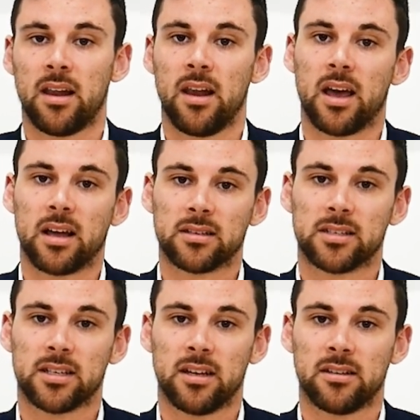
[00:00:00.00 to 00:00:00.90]

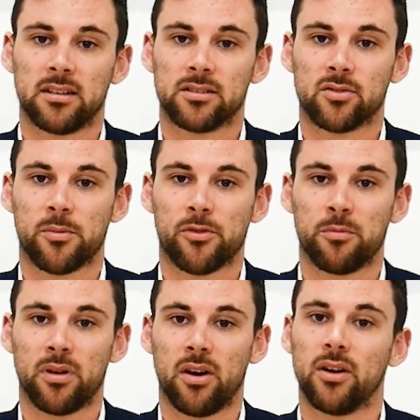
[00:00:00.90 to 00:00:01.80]
links in the description
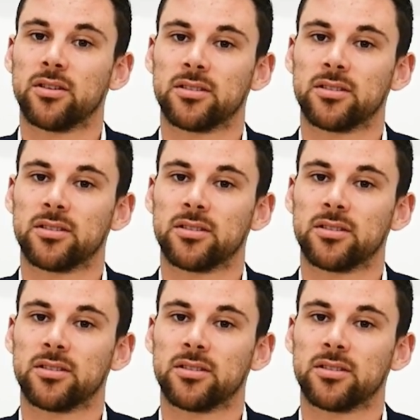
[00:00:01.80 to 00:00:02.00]
below.